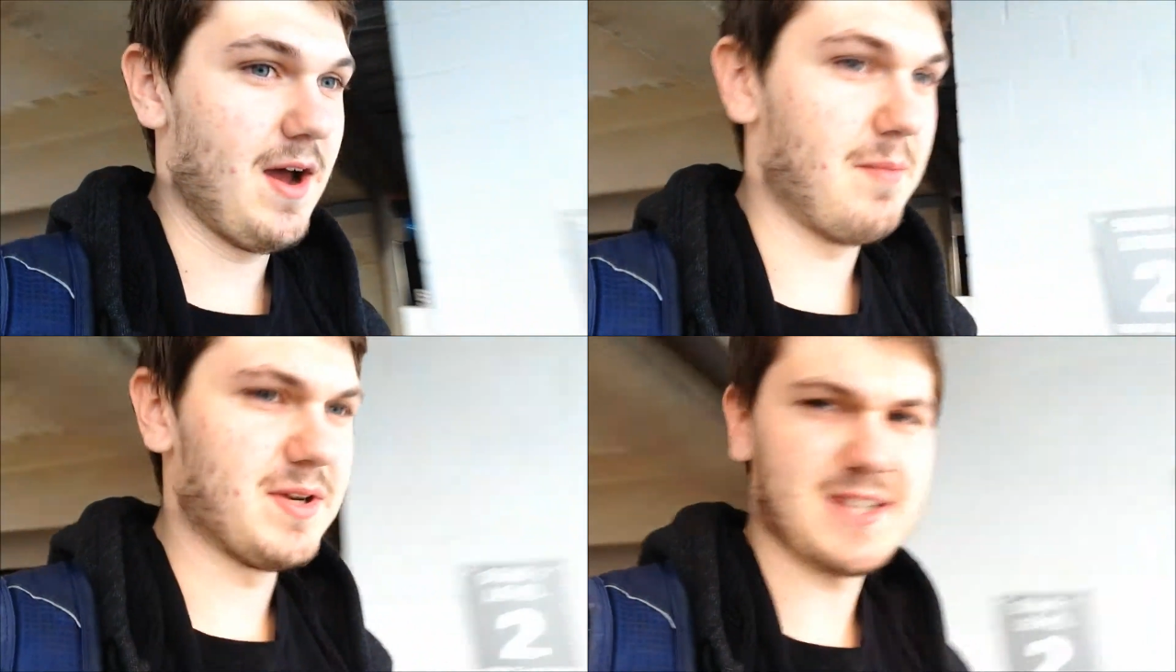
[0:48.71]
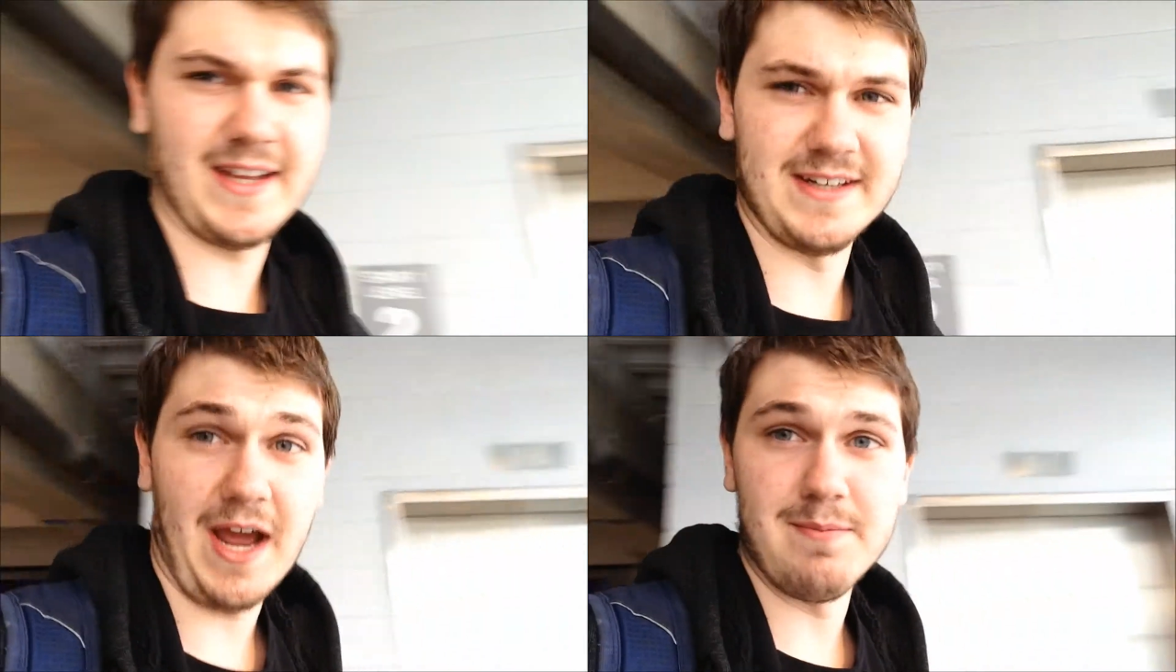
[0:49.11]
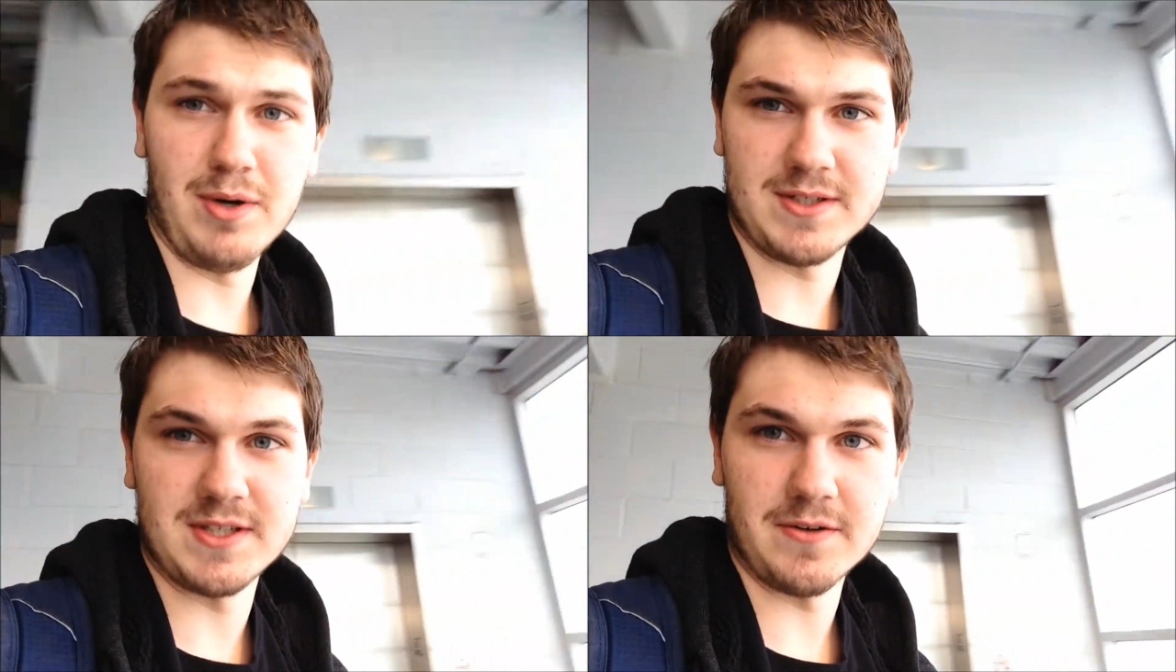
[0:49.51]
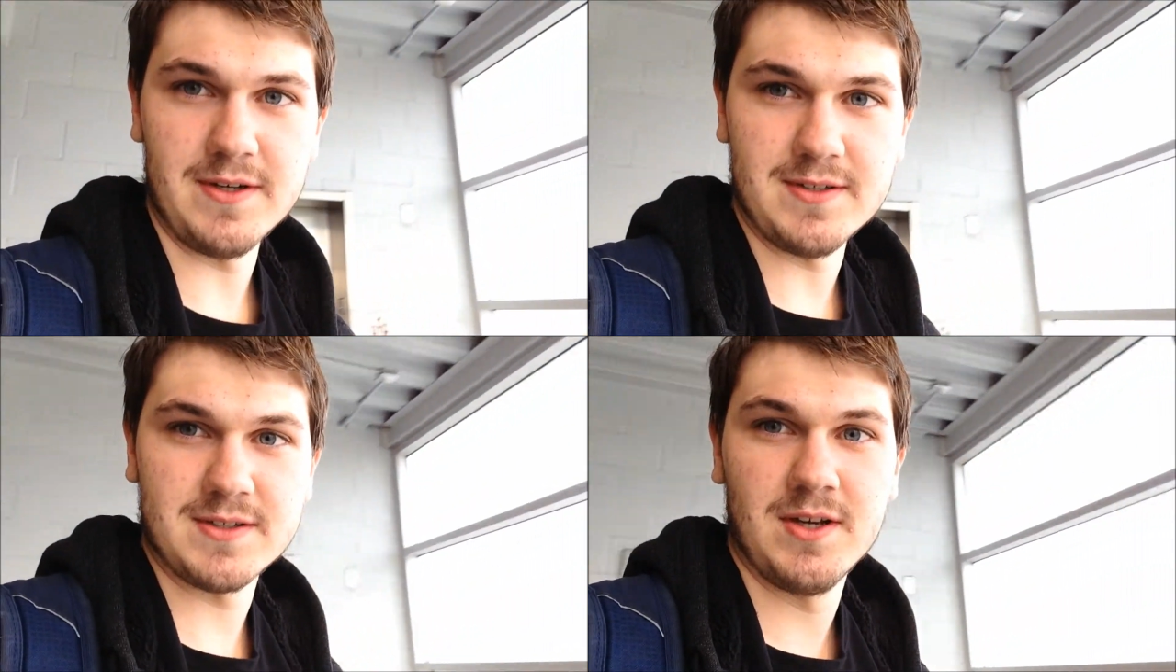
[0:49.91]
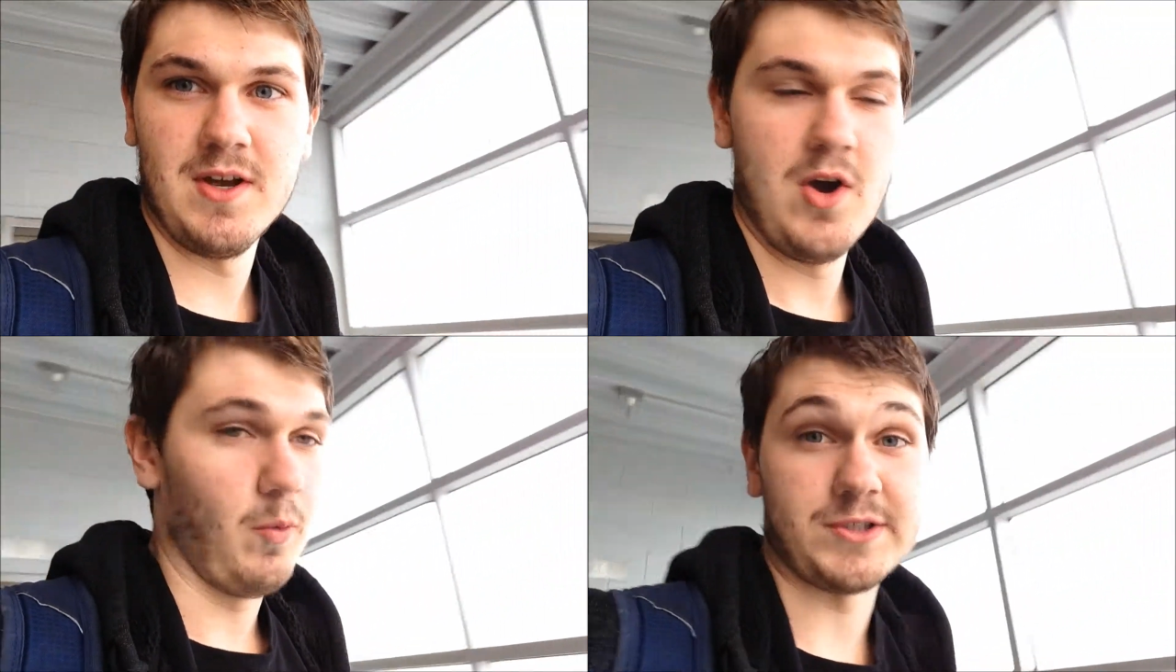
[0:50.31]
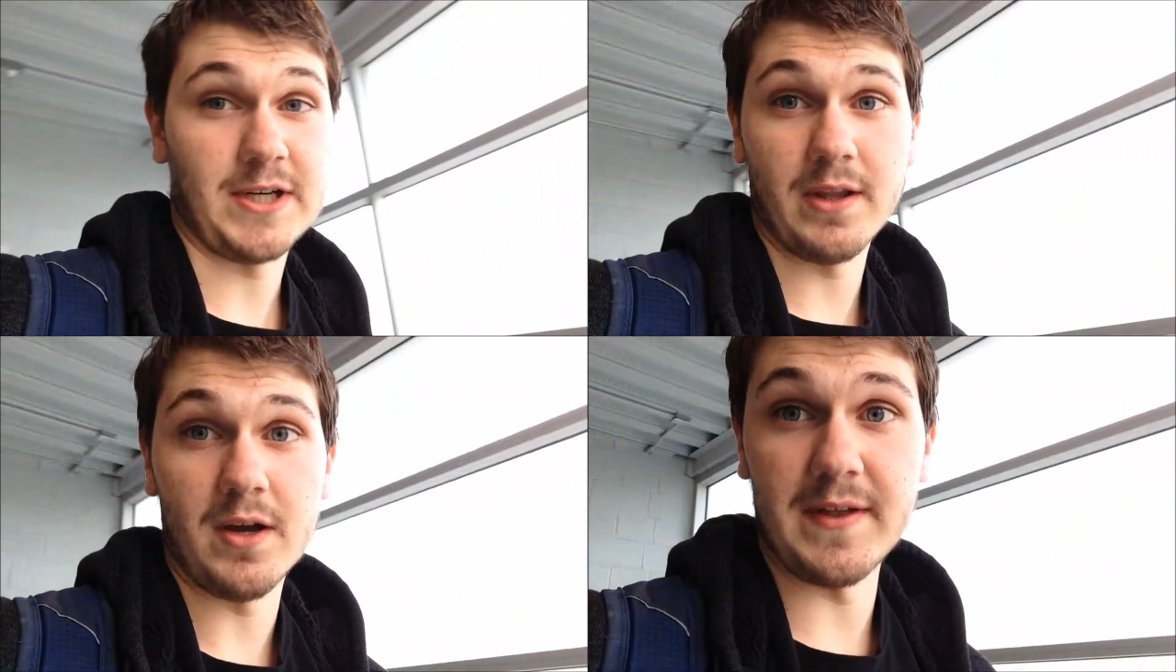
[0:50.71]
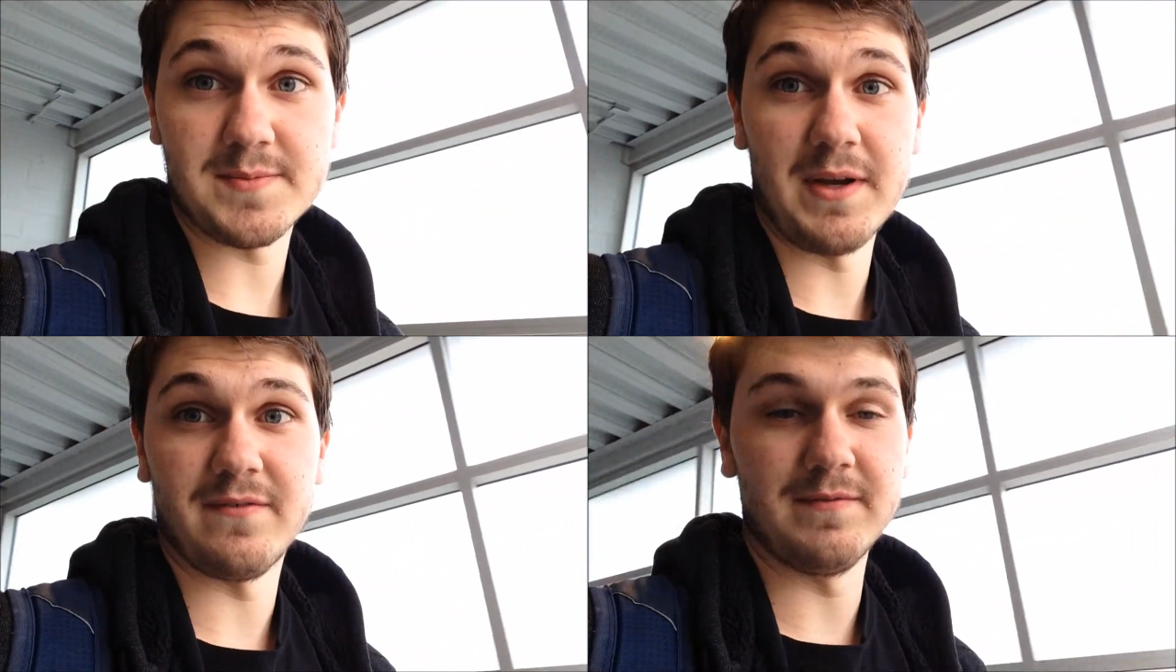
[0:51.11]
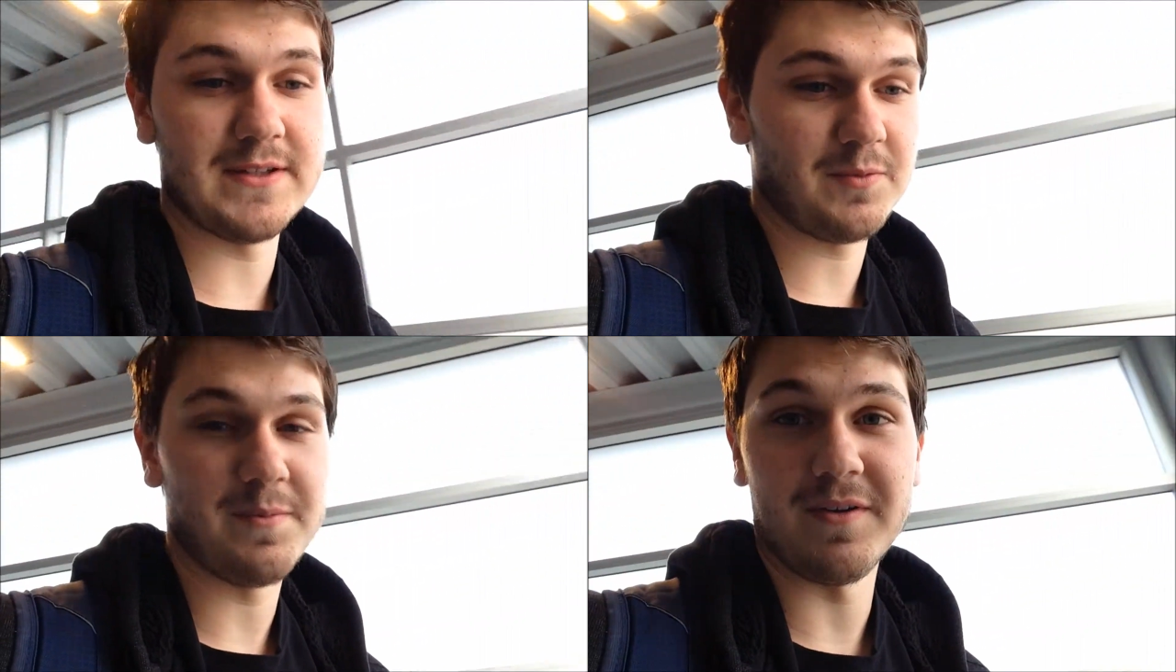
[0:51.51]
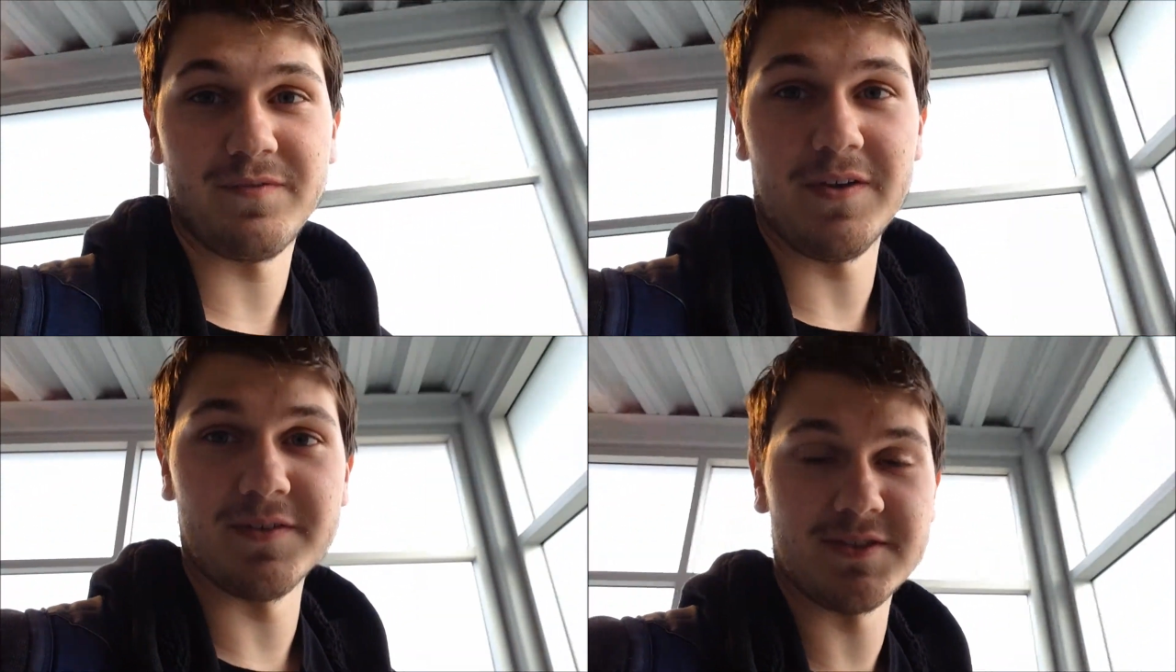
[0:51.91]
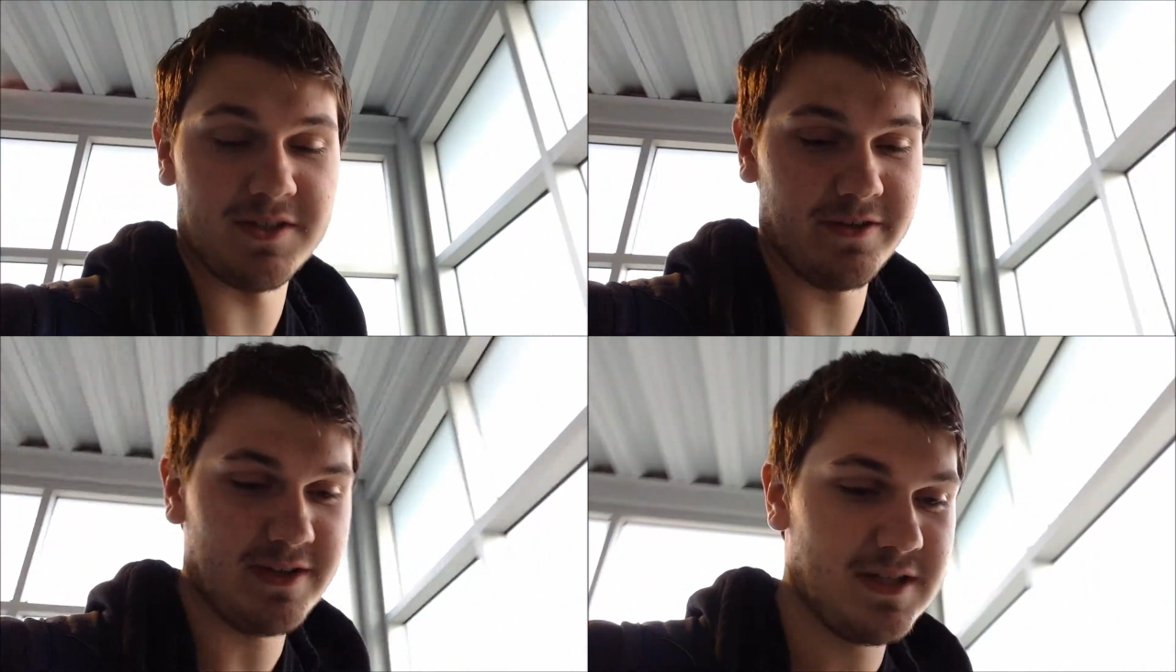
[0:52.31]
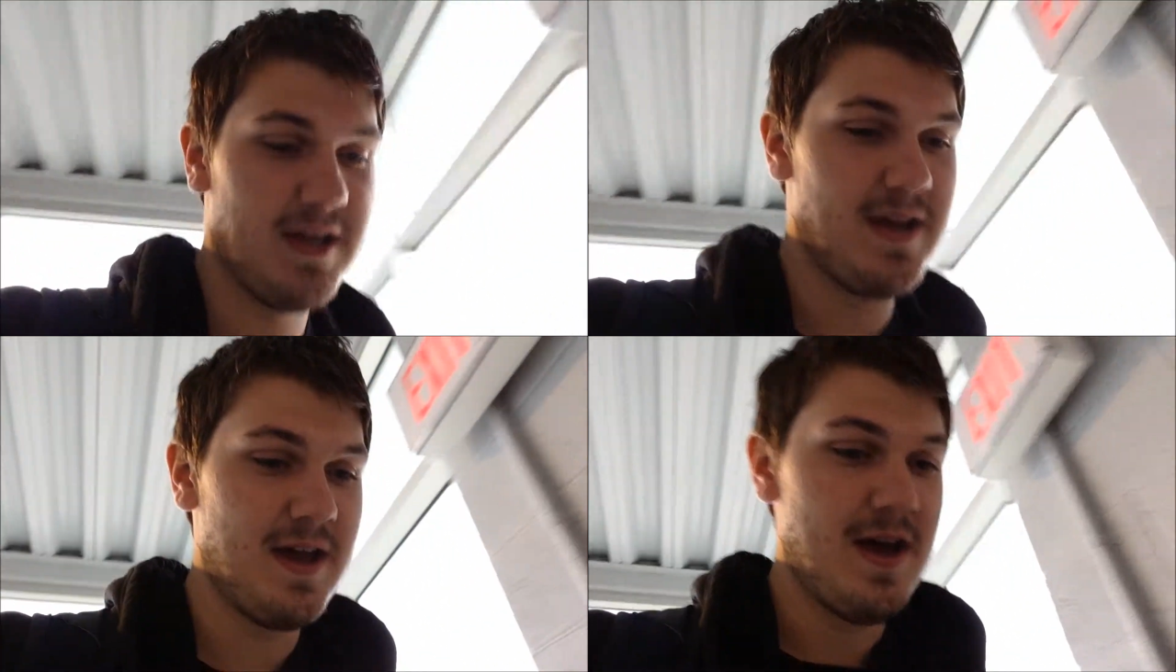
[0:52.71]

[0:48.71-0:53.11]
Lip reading: But it's like a 9-book series, which I love. That's one of my favorite series.